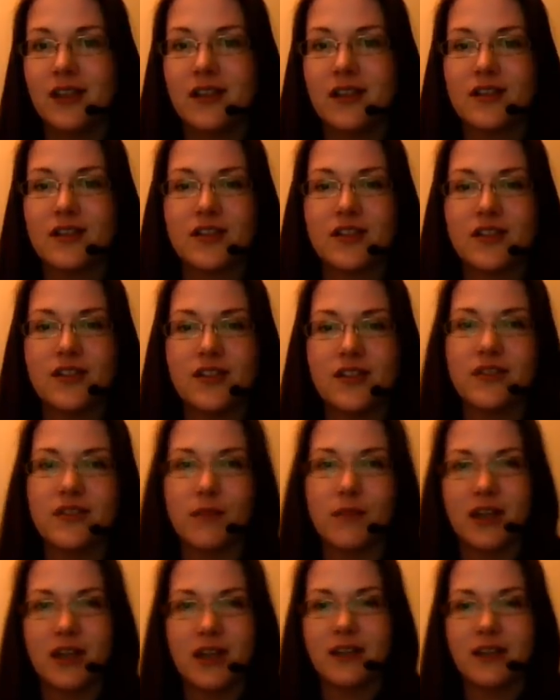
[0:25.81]
just using
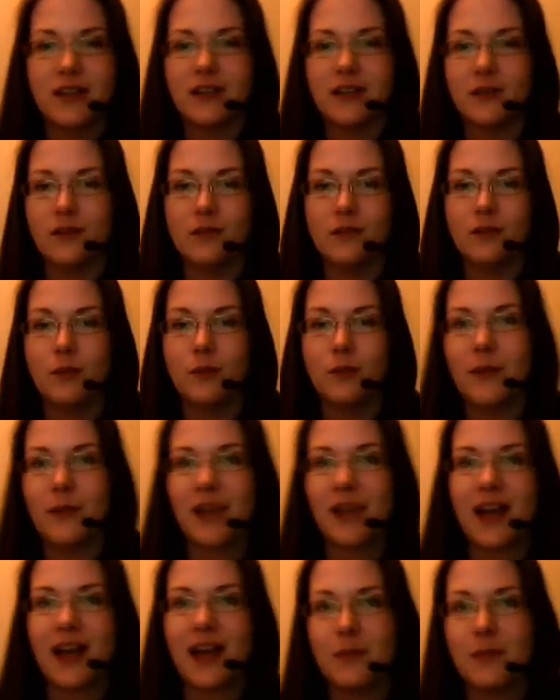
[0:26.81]
my little
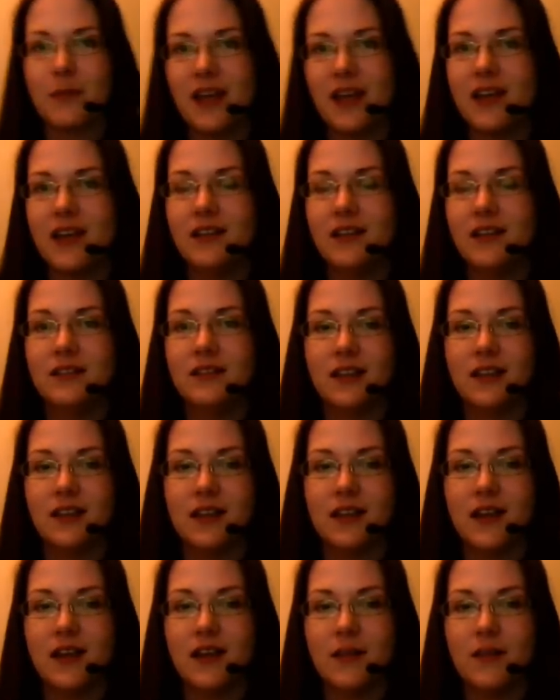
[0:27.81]
webcam here
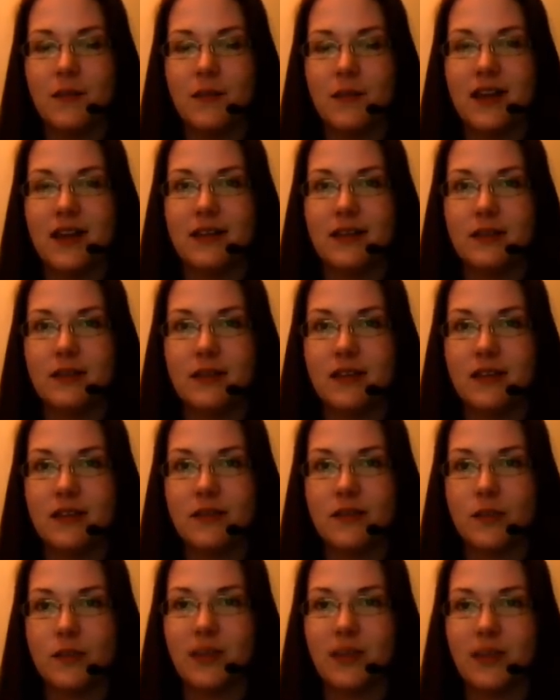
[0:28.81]
in
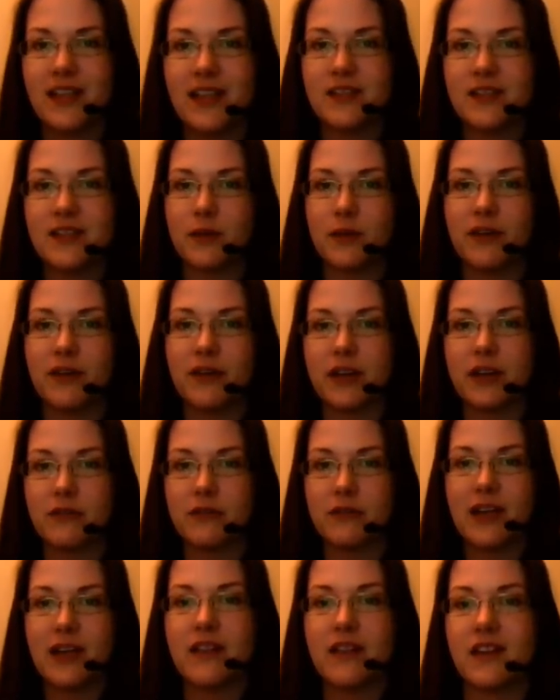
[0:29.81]
the place where I
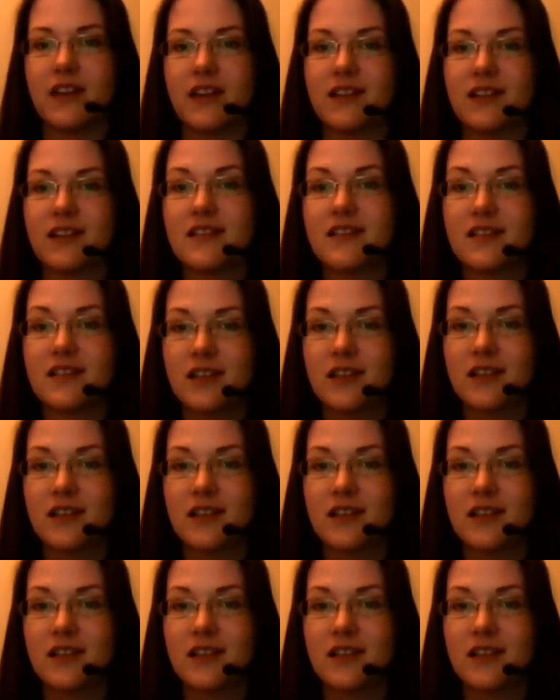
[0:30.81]
create things.